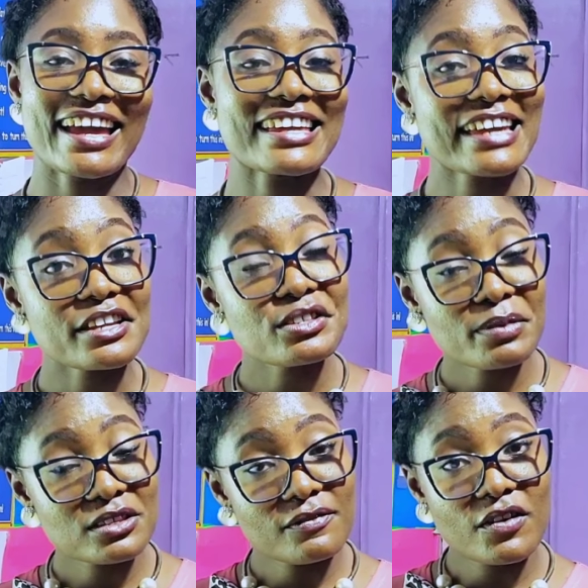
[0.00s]
In case you
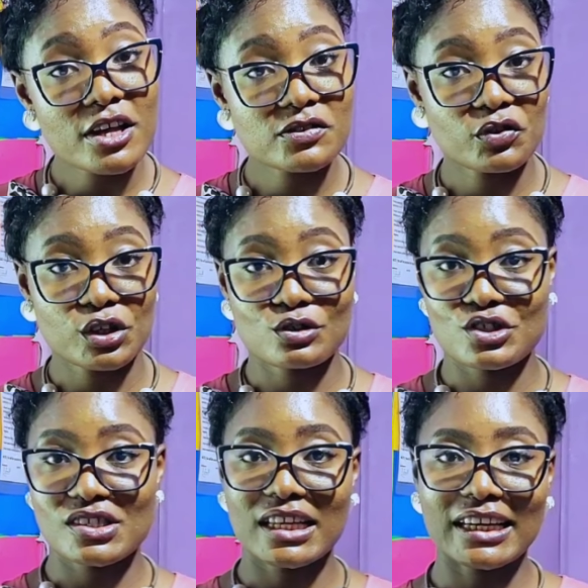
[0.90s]
missed the first video,
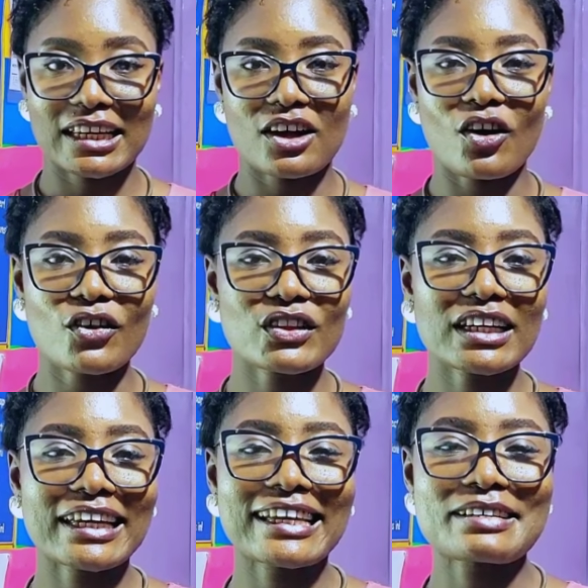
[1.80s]
just click on the
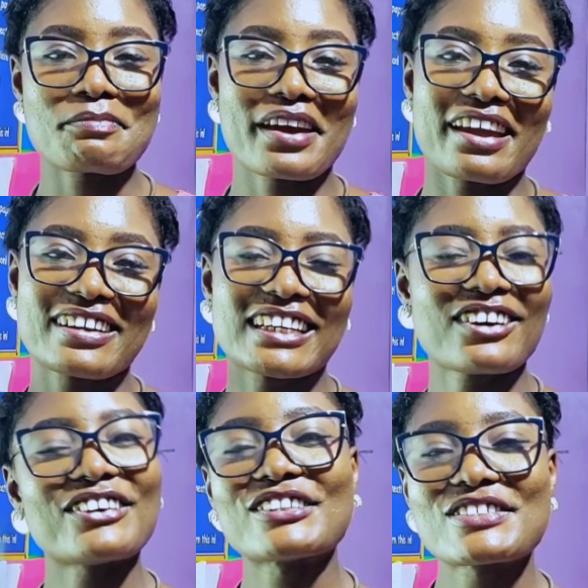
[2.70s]
link appearing
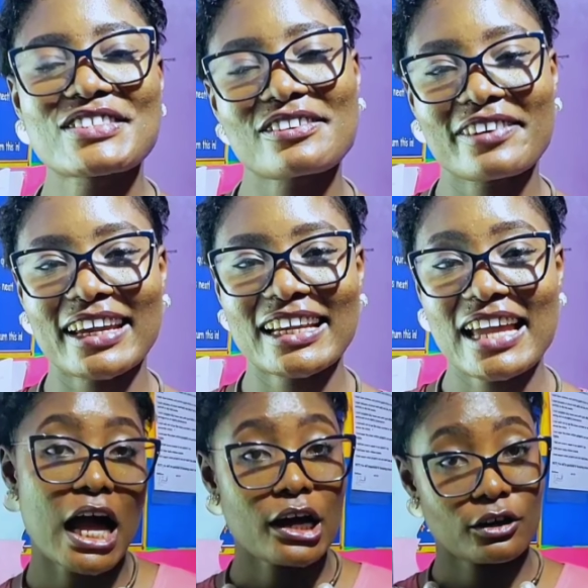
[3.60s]
on your screen.
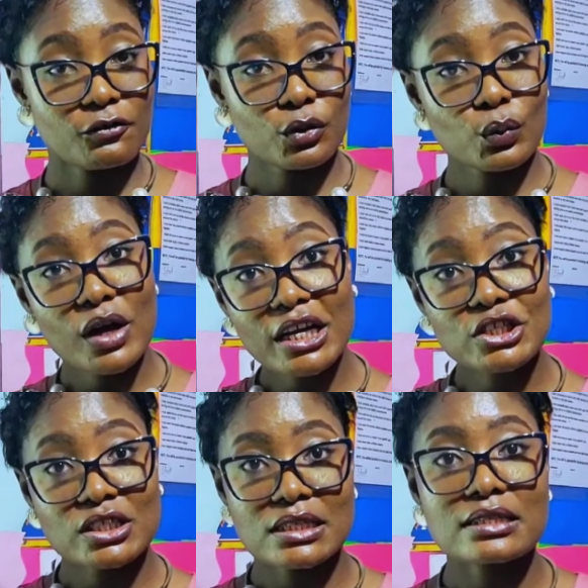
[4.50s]
And for the
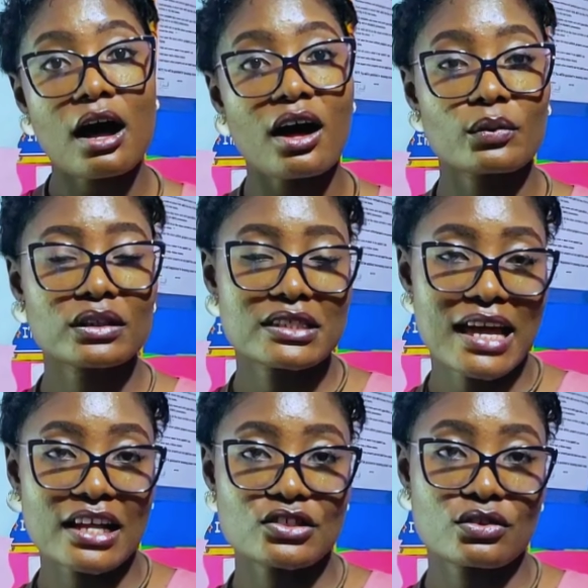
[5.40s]
worksheets, I will
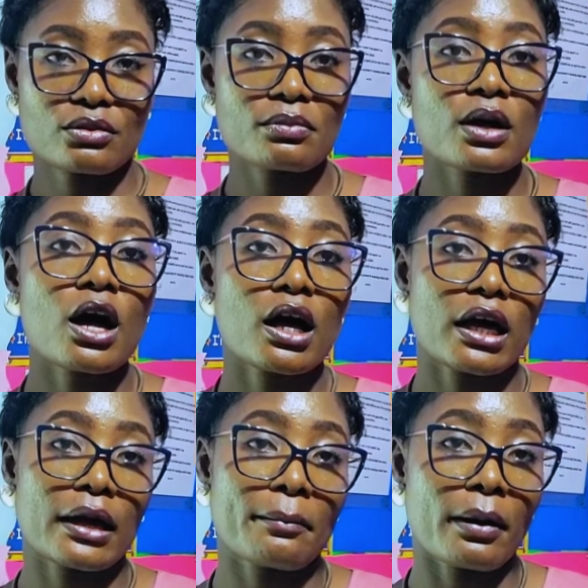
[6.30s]
attach them
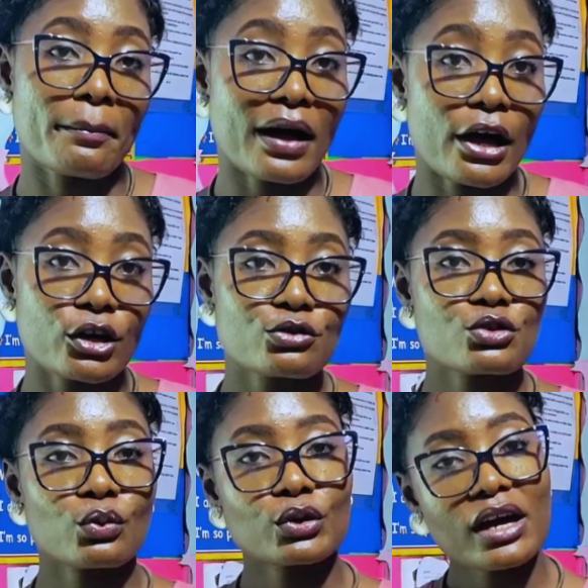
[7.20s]
in my bio,
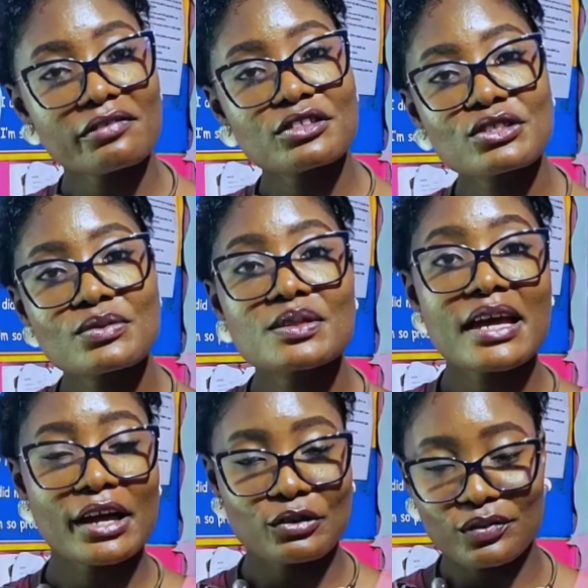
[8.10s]
so all you have to do is
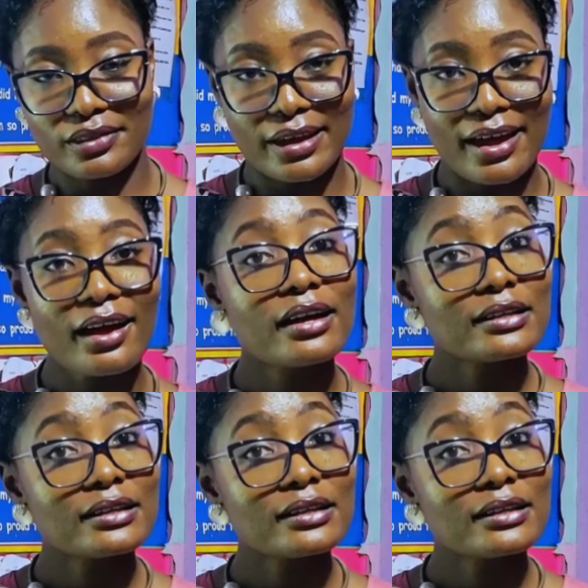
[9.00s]
head over there,